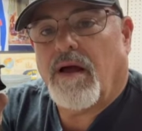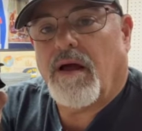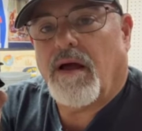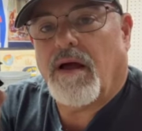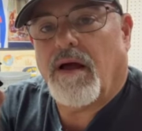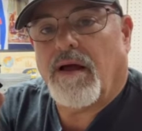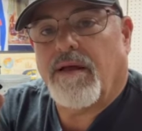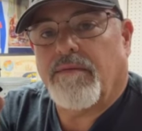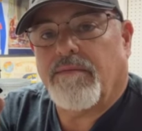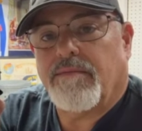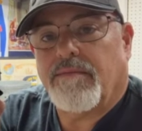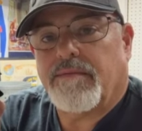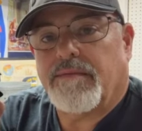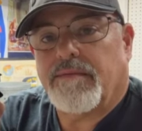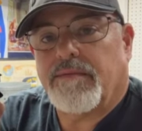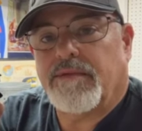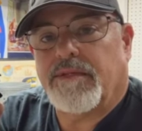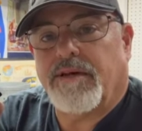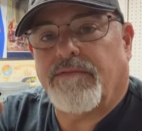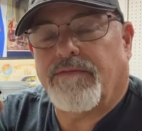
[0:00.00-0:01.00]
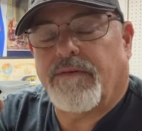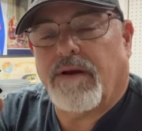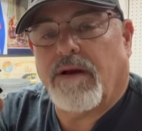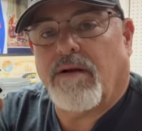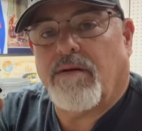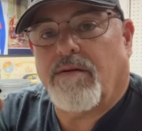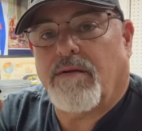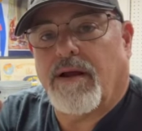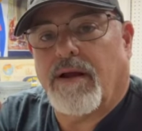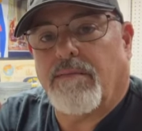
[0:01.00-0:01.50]
uh, different
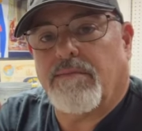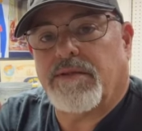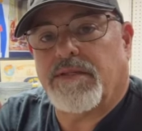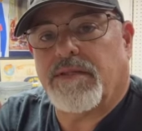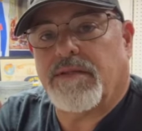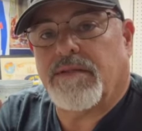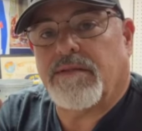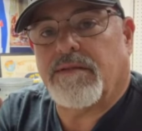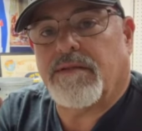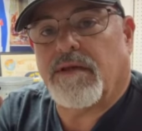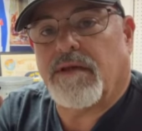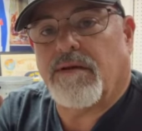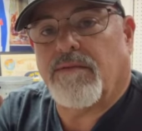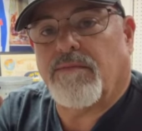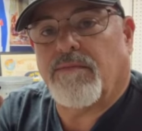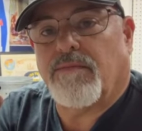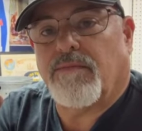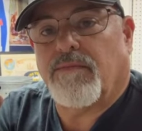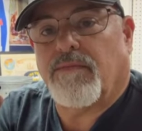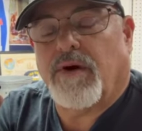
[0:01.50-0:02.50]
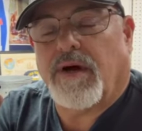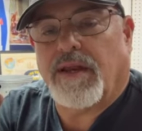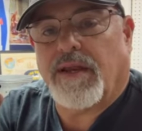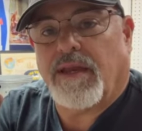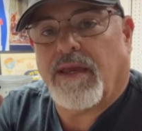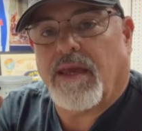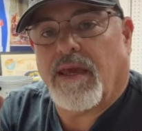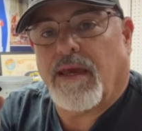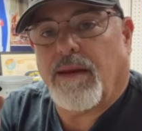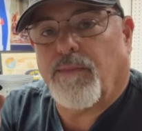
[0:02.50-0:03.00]
grips than what it
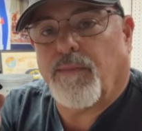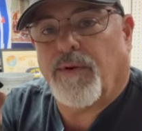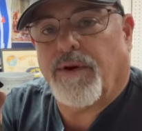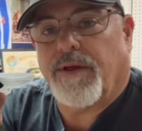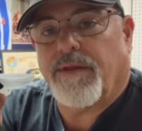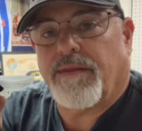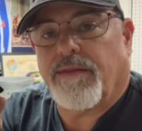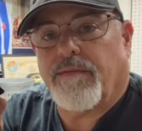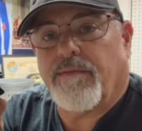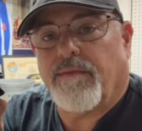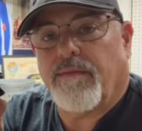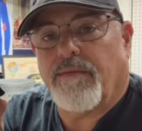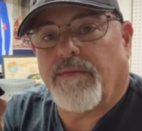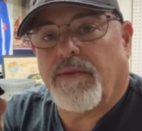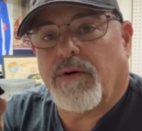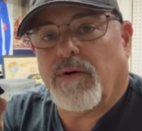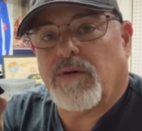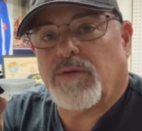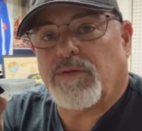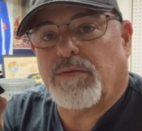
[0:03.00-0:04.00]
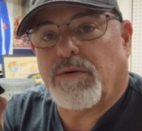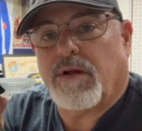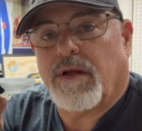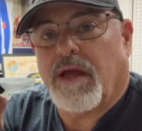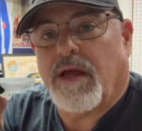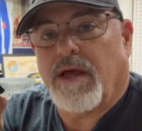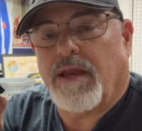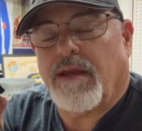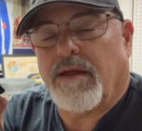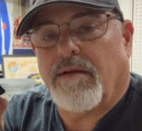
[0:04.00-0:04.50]
came with. Those were
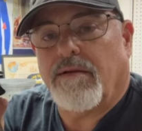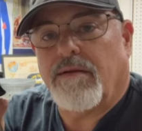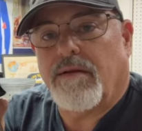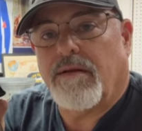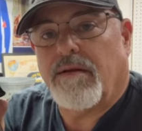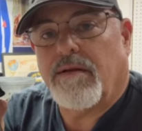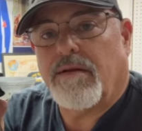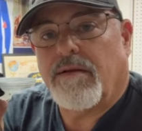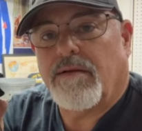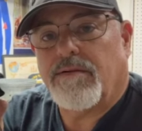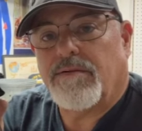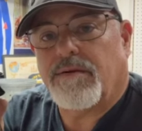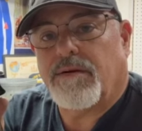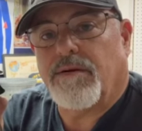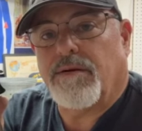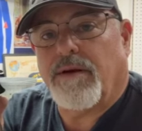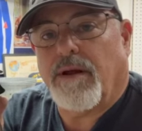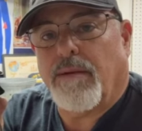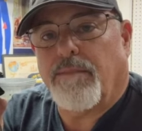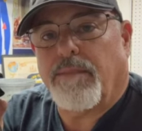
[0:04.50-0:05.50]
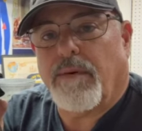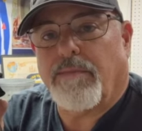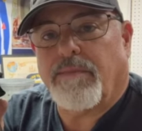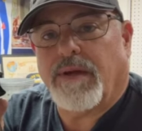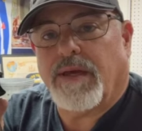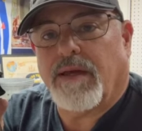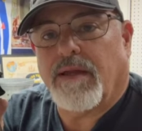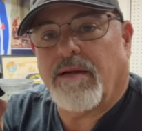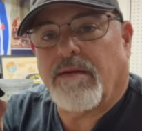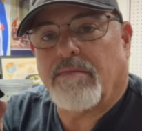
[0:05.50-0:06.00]
kind of screwed up a
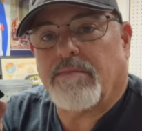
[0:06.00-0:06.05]
bit.